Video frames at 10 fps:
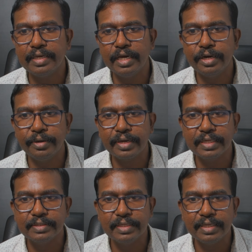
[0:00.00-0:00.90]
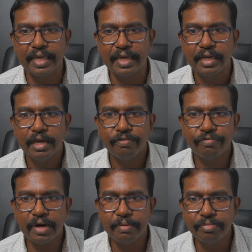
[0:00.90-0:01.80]
Here you can see that
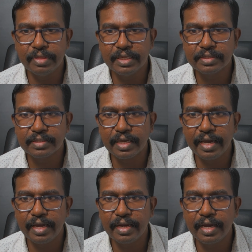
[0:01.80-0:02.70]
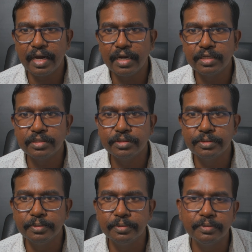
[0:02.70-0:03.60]
from this area
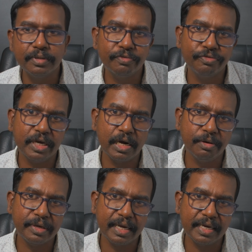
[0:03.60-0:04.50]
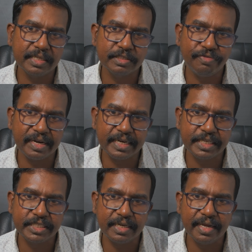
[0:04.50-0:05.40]
to, if you are looking at this
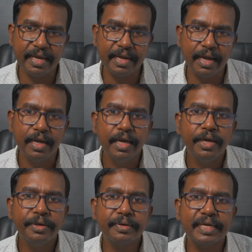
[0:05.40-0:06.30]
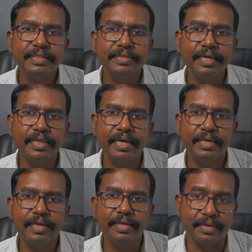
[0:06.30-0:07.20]
furcation area, you can say
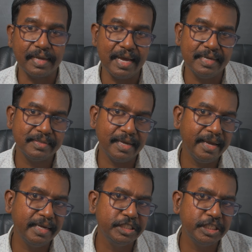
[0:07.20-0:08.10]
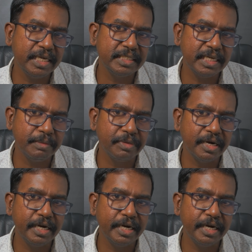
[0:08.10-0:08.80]
that it has a J-shaped